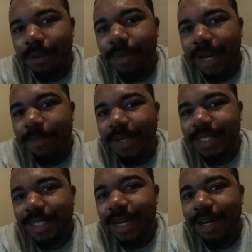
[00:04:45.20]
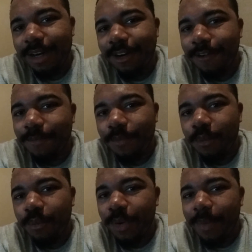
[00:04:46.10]
with that being said,
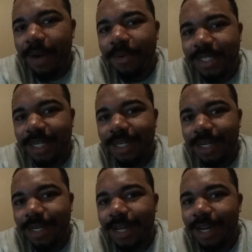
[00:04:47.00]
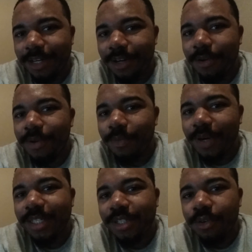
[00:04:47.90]
the main reason he did that, he
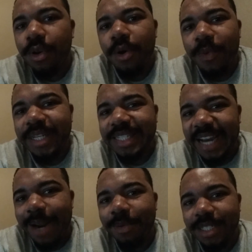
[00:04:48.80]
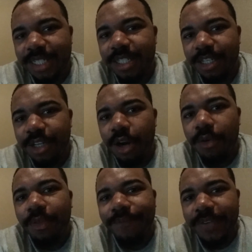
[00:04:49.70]
wanted to reestablish,
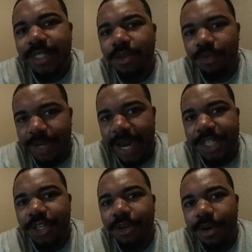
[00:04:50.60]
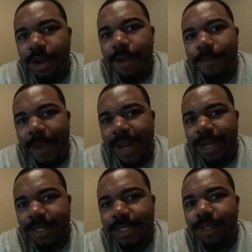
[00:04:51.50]
the physical nature
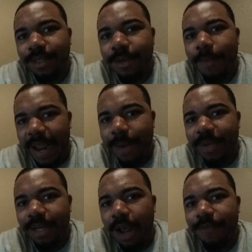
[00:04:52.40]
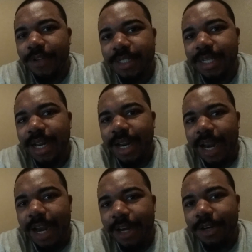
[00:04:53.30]
back into the Miami Dolphins.
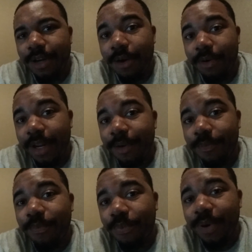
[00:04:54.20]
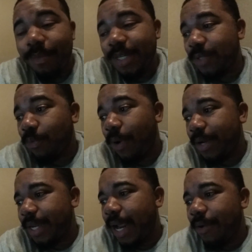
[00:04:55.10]
And, it pretty much
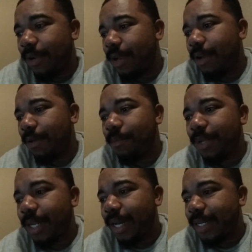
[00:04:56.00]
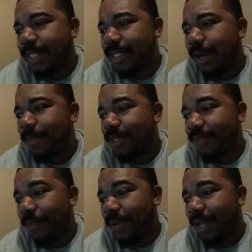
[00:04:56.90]
worked out. Looking at these numbers
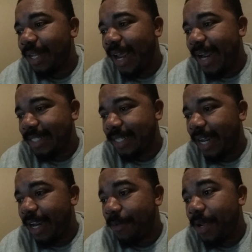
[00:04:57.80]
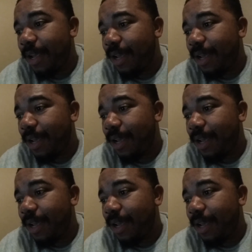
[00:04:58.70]
from their last game,